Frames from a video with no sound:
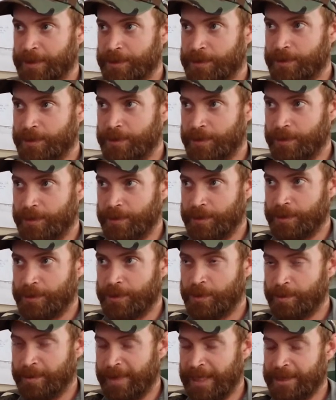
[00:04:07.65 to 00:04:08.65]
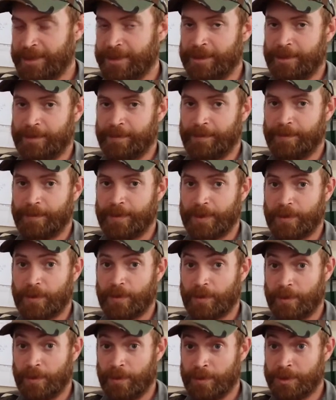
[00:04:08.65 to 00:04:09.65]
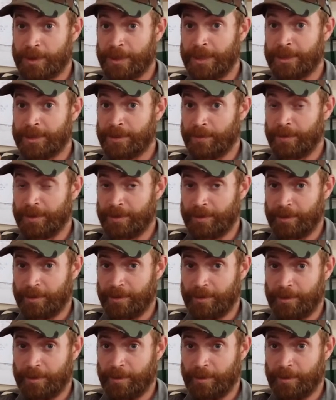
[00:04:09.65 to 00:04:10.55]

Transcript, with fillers: is to is to match them those cheetah with the,